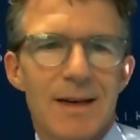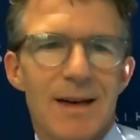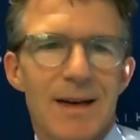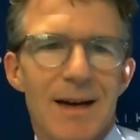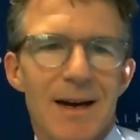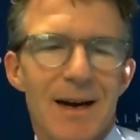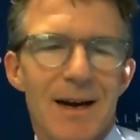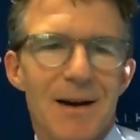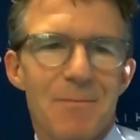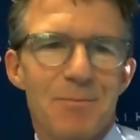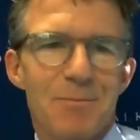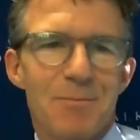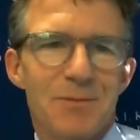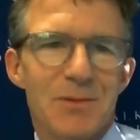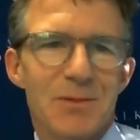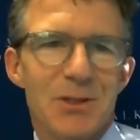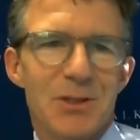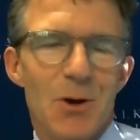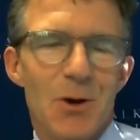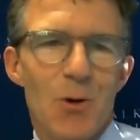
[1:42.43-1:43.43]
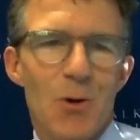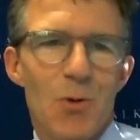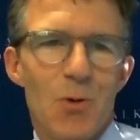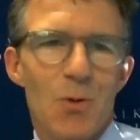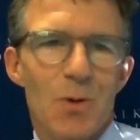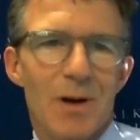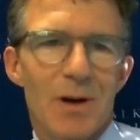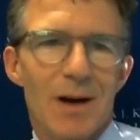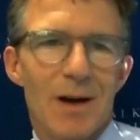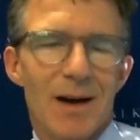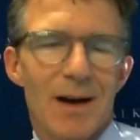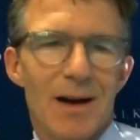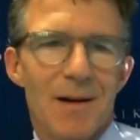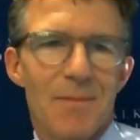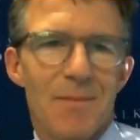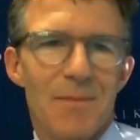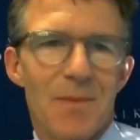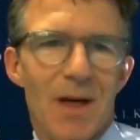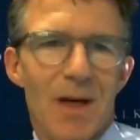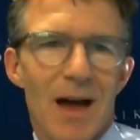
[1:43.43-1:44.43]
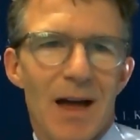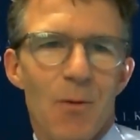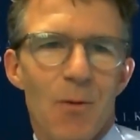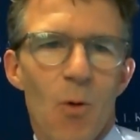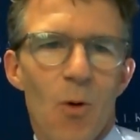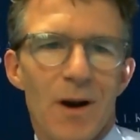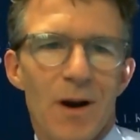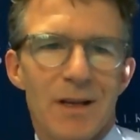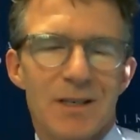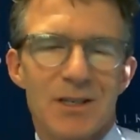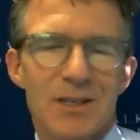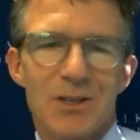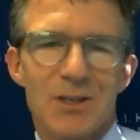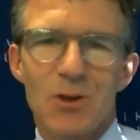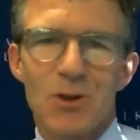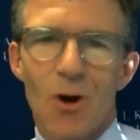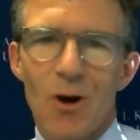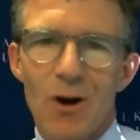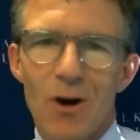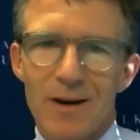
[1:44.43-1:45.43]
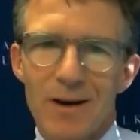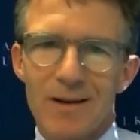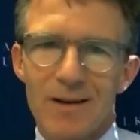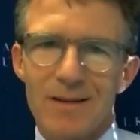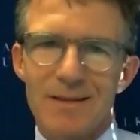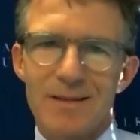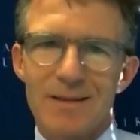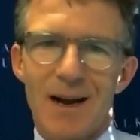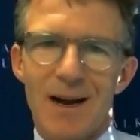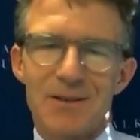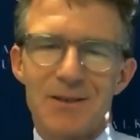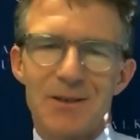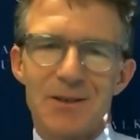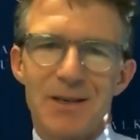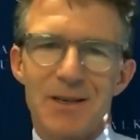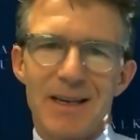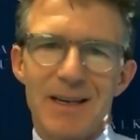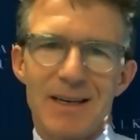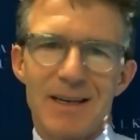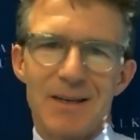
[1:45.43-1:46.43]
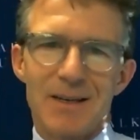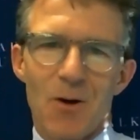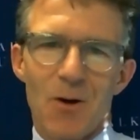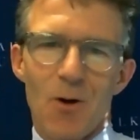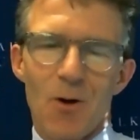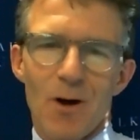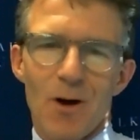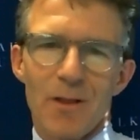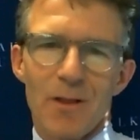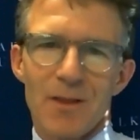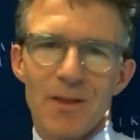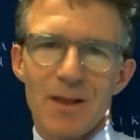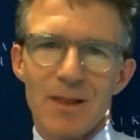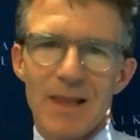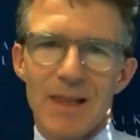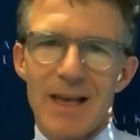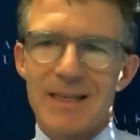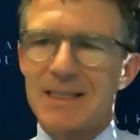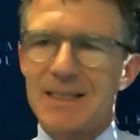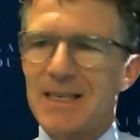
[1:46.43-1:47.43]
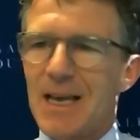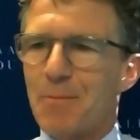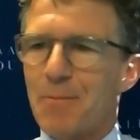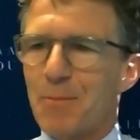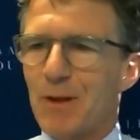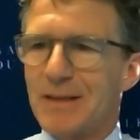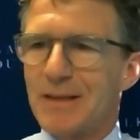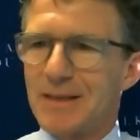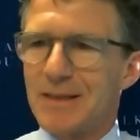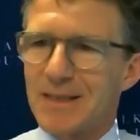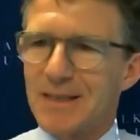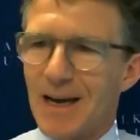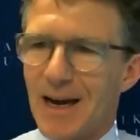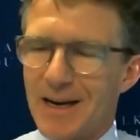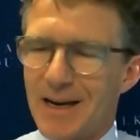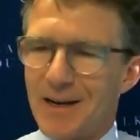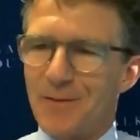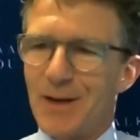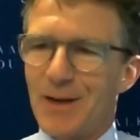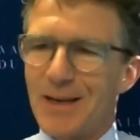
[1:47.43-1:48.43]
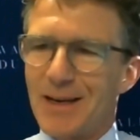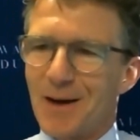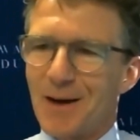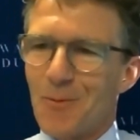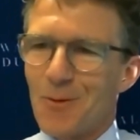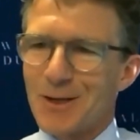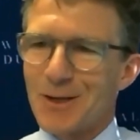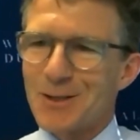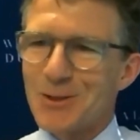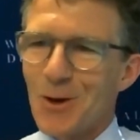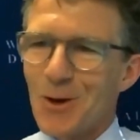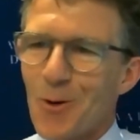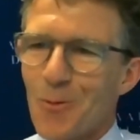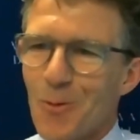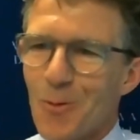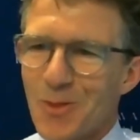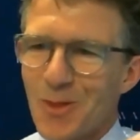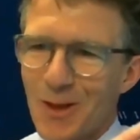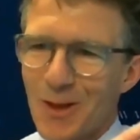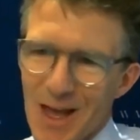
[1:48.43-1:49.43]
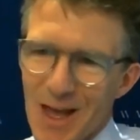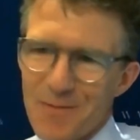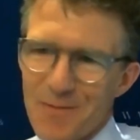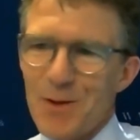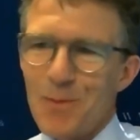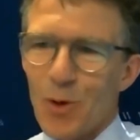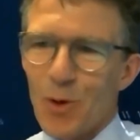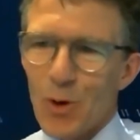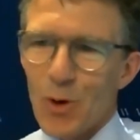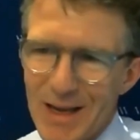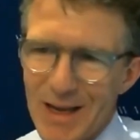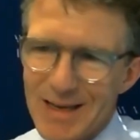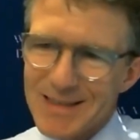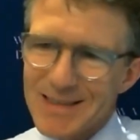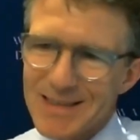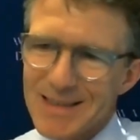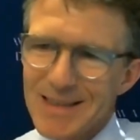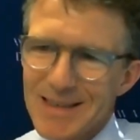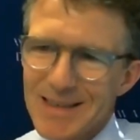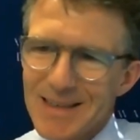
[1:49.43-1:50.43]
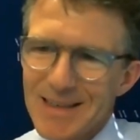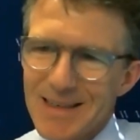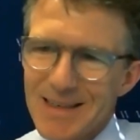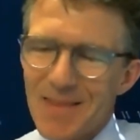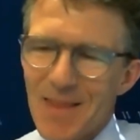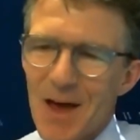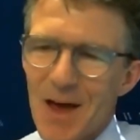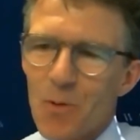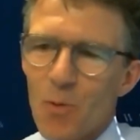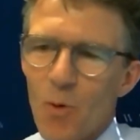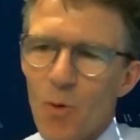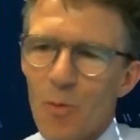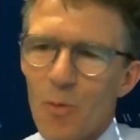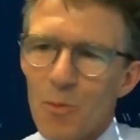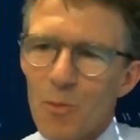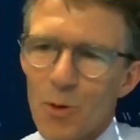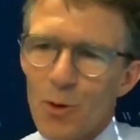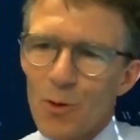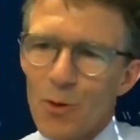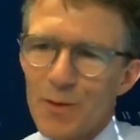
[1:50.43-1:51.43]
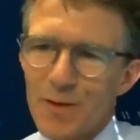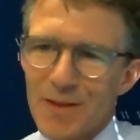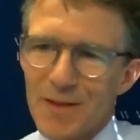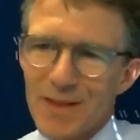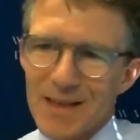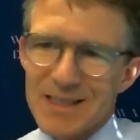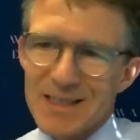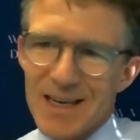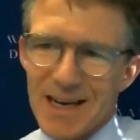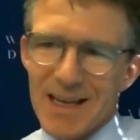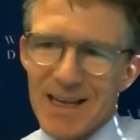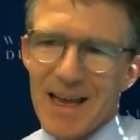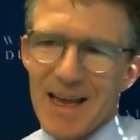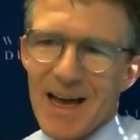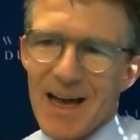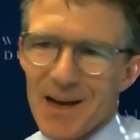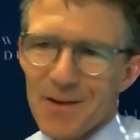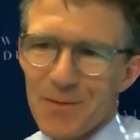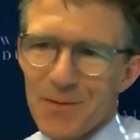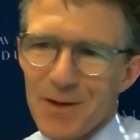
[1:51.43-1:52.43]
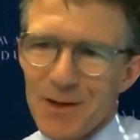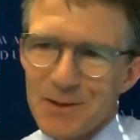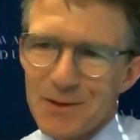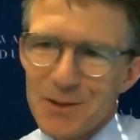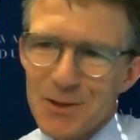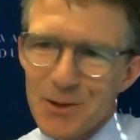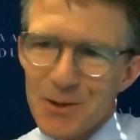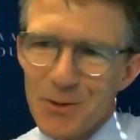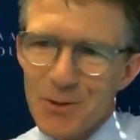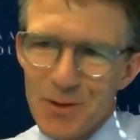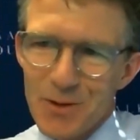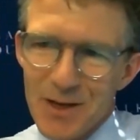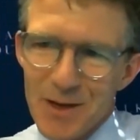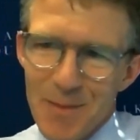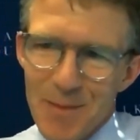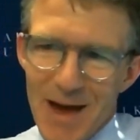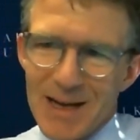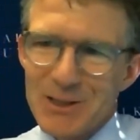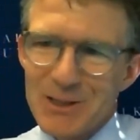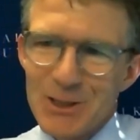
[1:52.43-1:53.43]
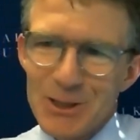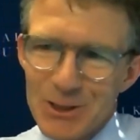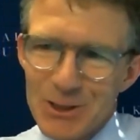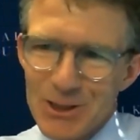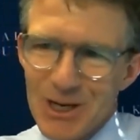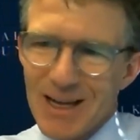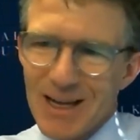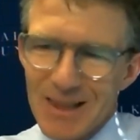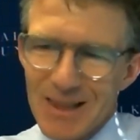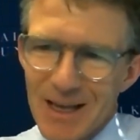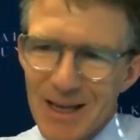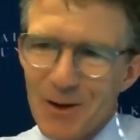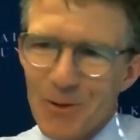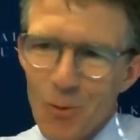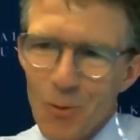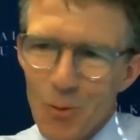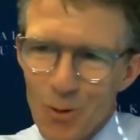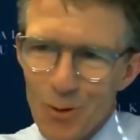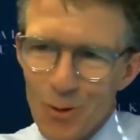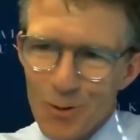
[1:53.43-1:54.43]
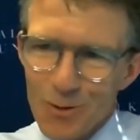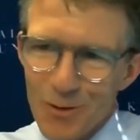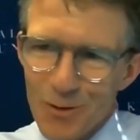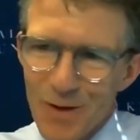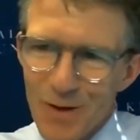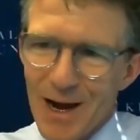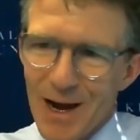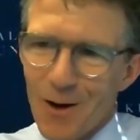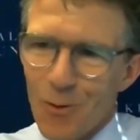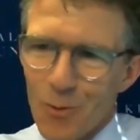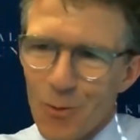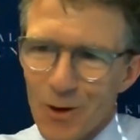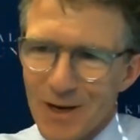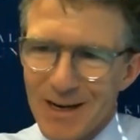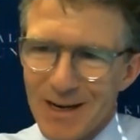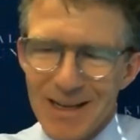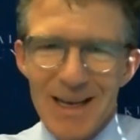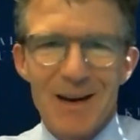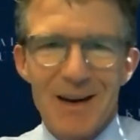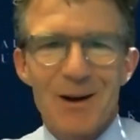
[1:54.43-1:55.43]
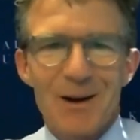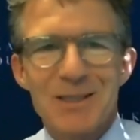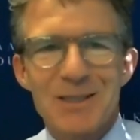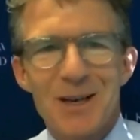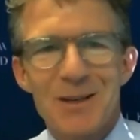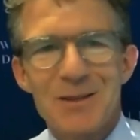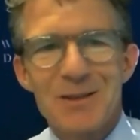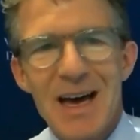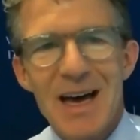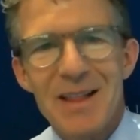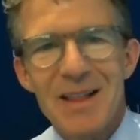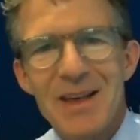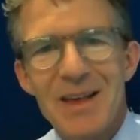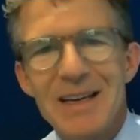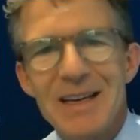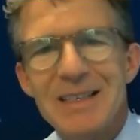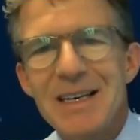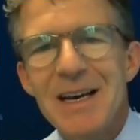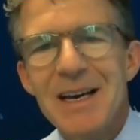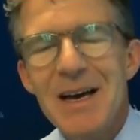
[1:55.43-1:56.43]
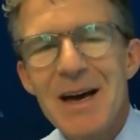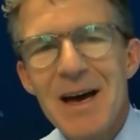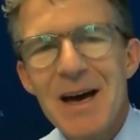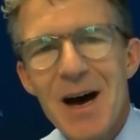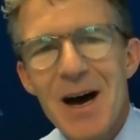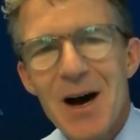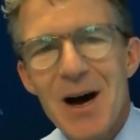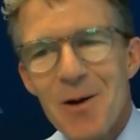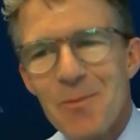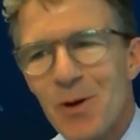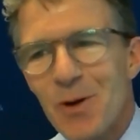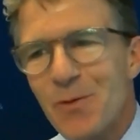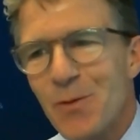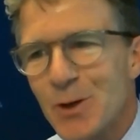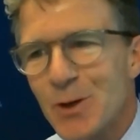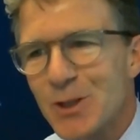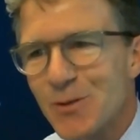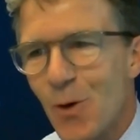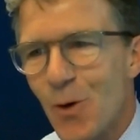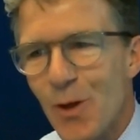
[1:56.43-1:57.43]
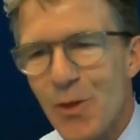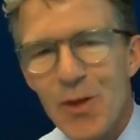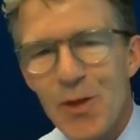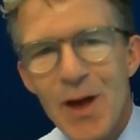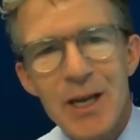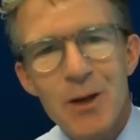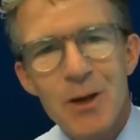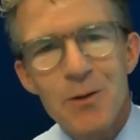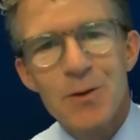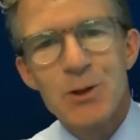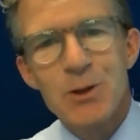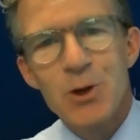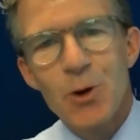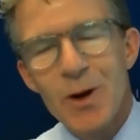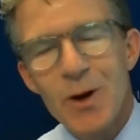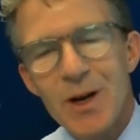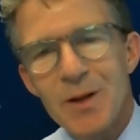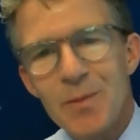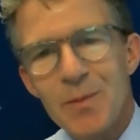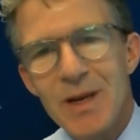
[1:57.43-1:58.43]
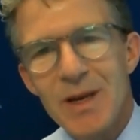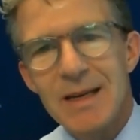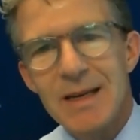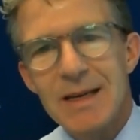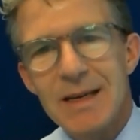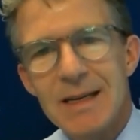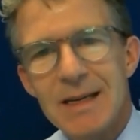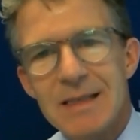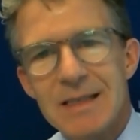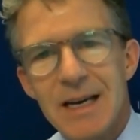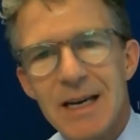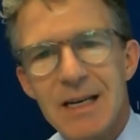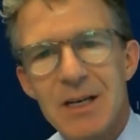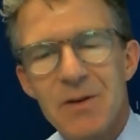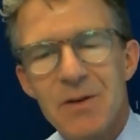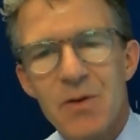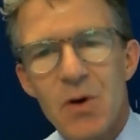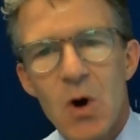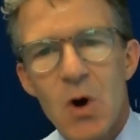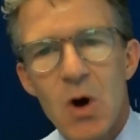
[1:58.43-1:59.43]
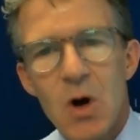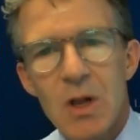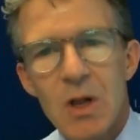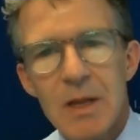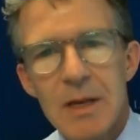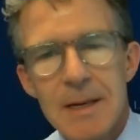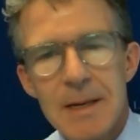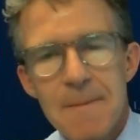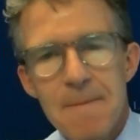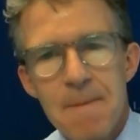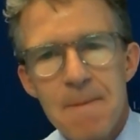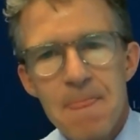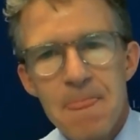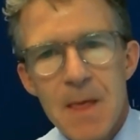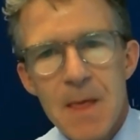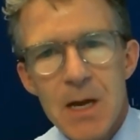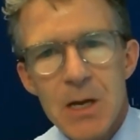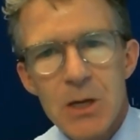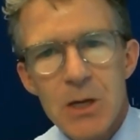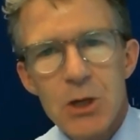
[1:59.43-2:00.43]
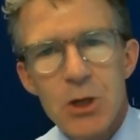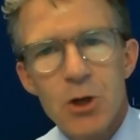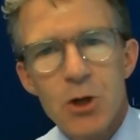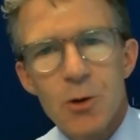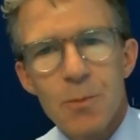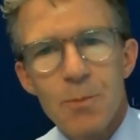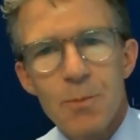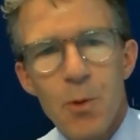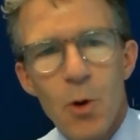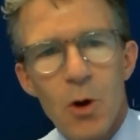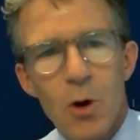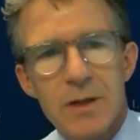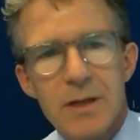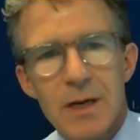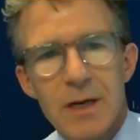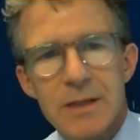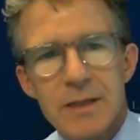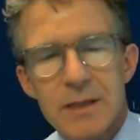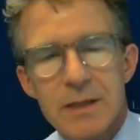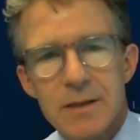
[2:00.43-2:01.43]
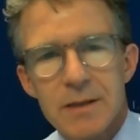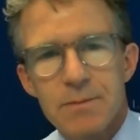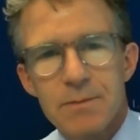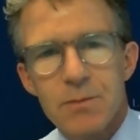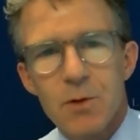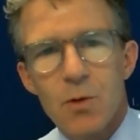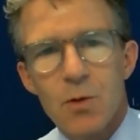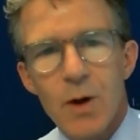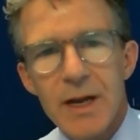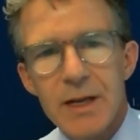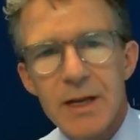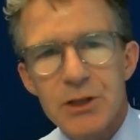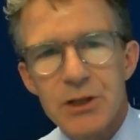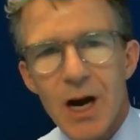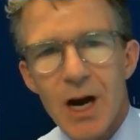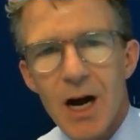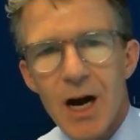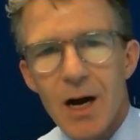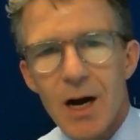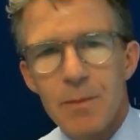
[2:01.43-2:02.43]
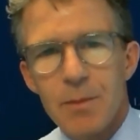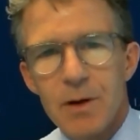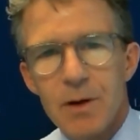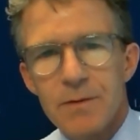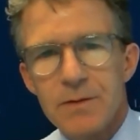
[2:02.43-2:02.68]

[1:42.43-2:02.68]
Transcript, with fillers: Um, so um, I want to start, Dr. Guillen, on the Led Zeppelin side of it. I want to start with the Levee breaks, and then we'll move in the second half into the Imagine John Lennon world of how we're going to get ourselves out of this. Um, but first of all, thank you for joining me. And second of all, your book does a great job